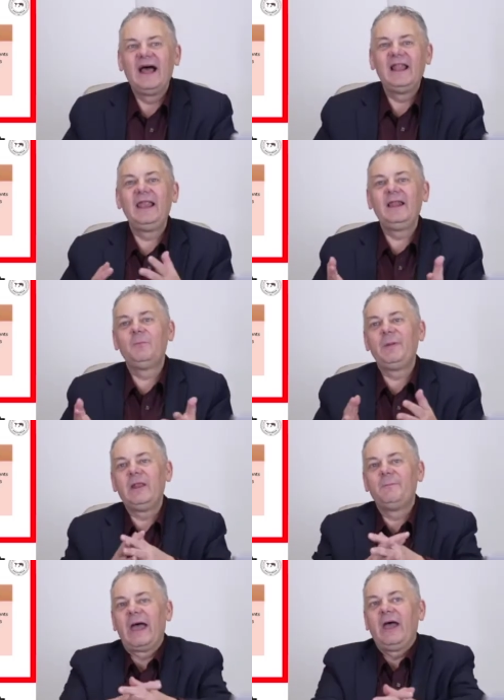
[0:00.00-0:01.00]
A little
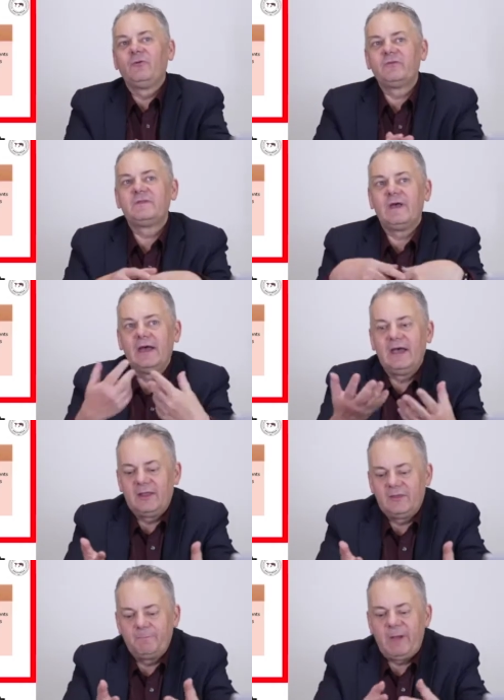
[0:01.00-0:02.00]
bit about
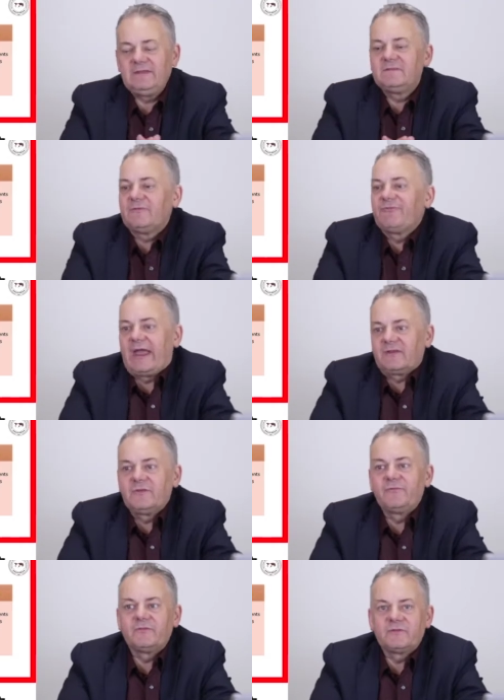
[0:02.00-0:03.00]
the basic facts
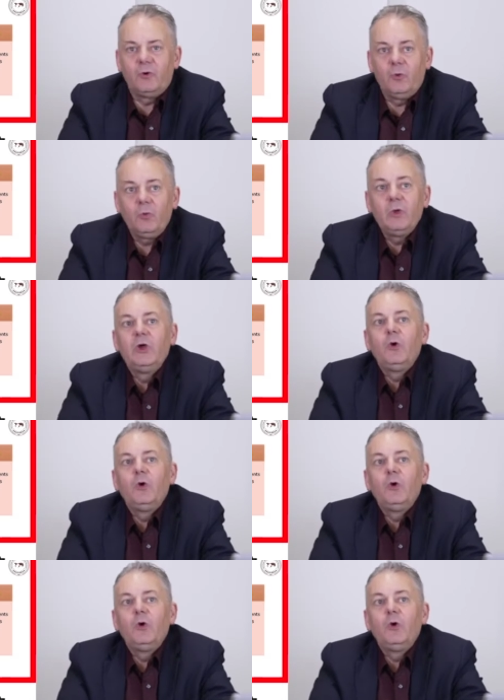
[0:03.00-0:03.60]
of the school.